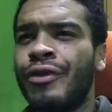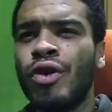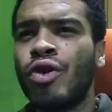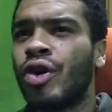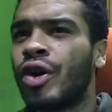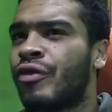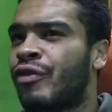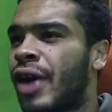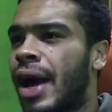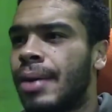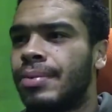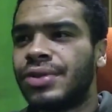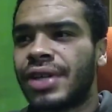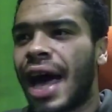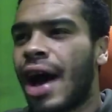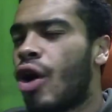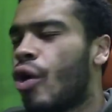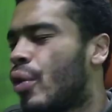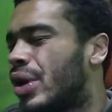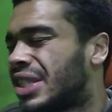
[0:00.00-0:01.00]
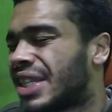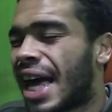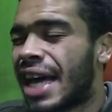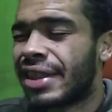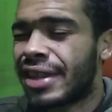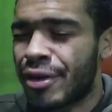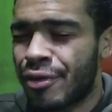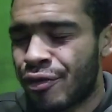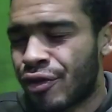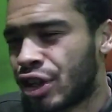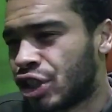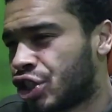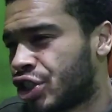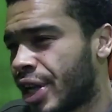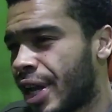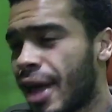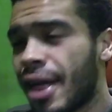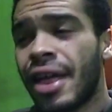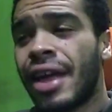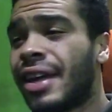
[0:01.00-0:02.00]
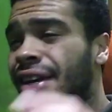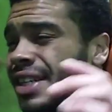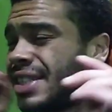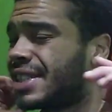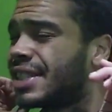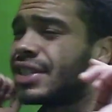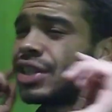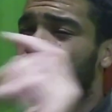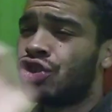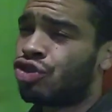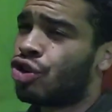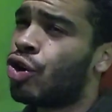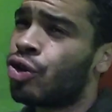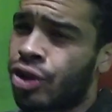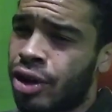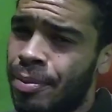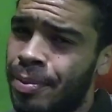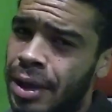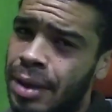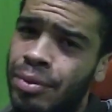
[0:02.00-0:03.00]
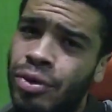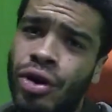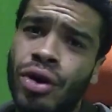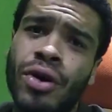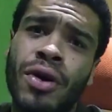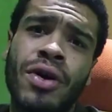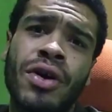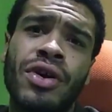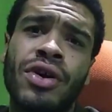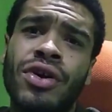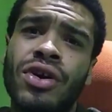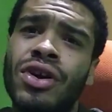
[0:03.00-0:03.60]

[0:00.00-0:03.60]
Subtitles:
Feel good vibes. I always like different shit. This is a drill to me, bro.